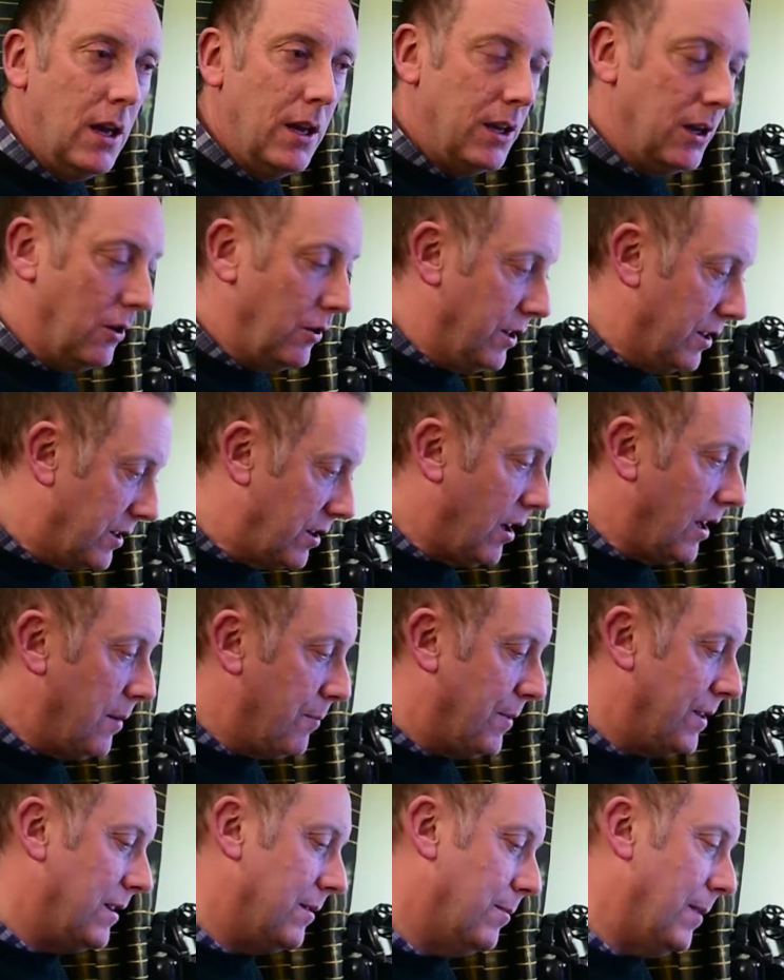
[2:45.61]
You know, you
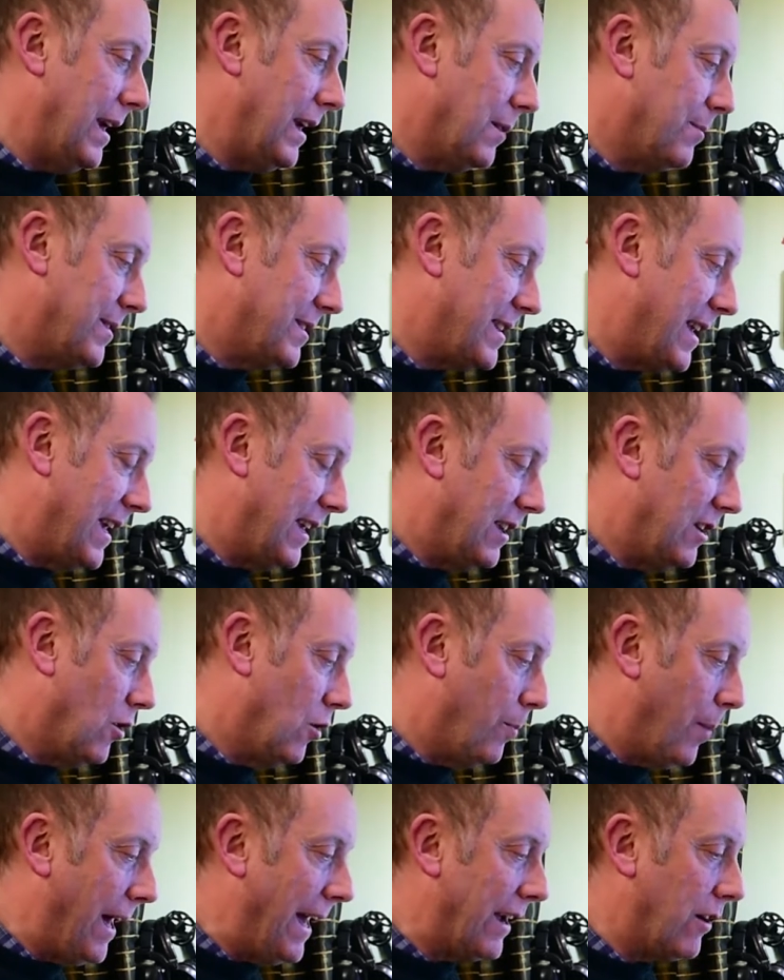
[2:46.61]
type and then you make a mistake and
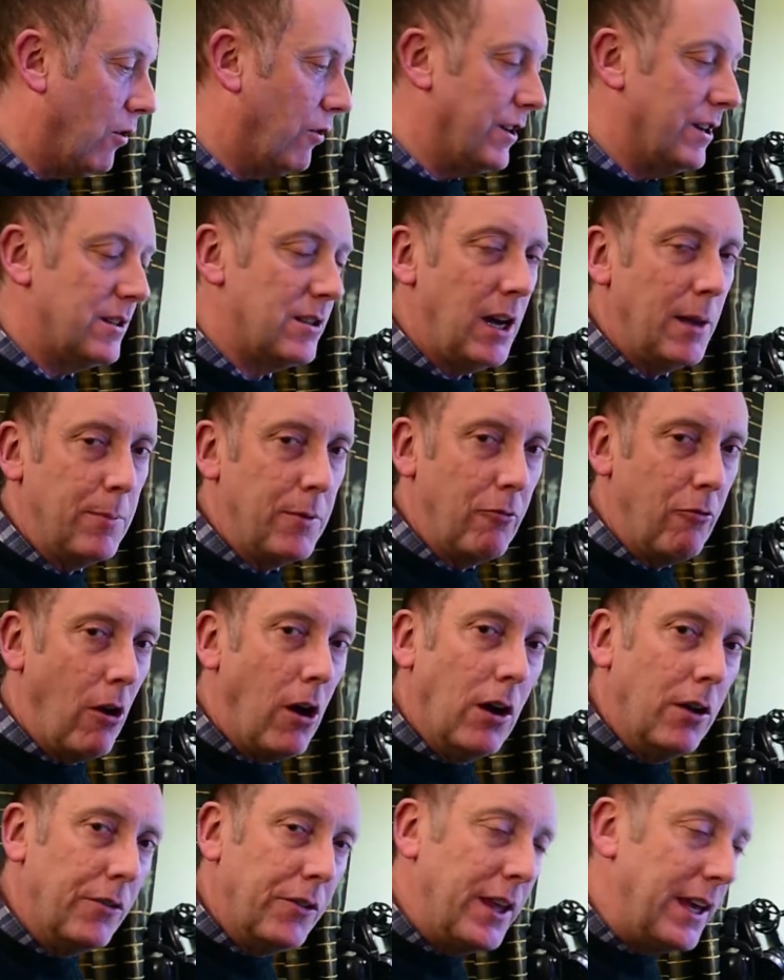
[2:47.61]
go back, or you type the
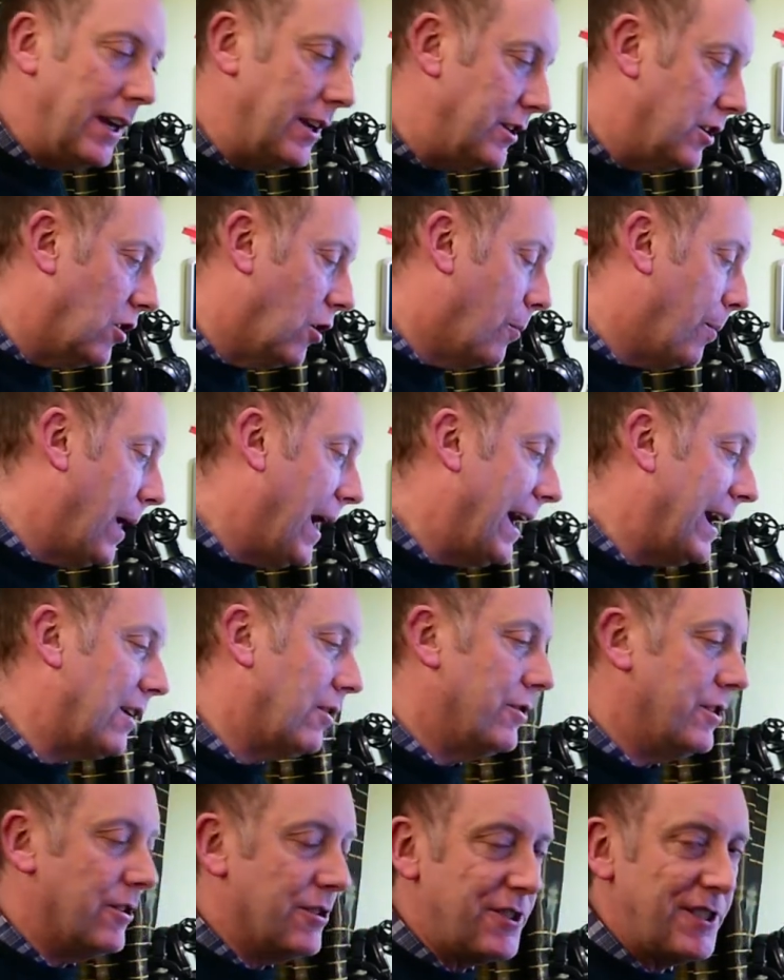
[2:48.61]
wrong thing and you go back,
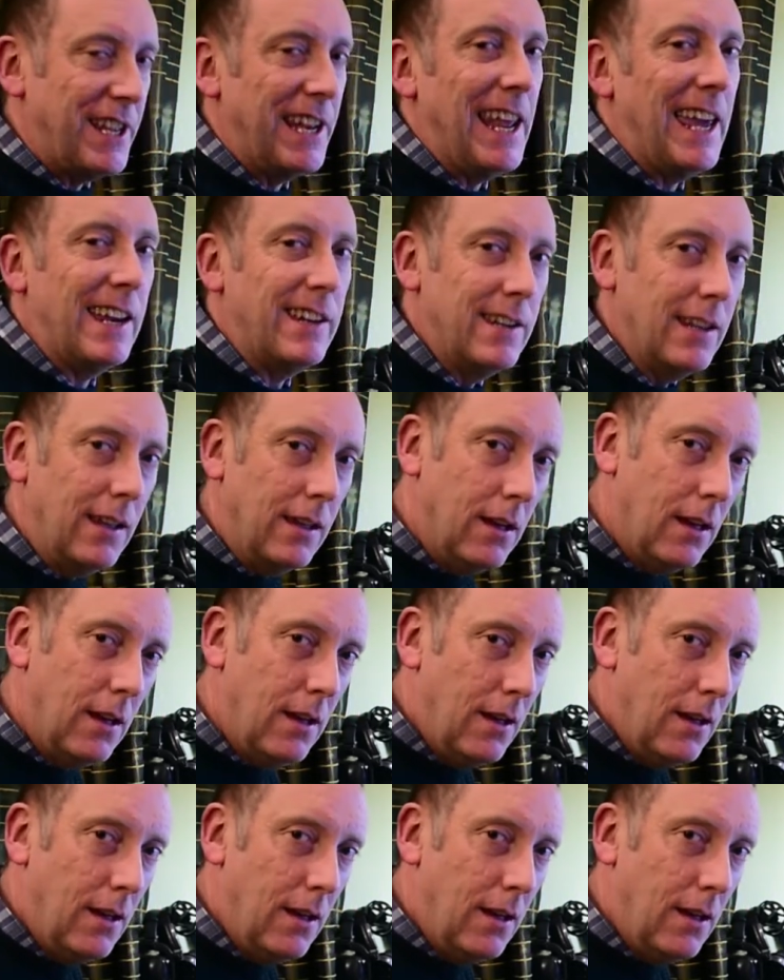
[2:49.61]
or you're selecting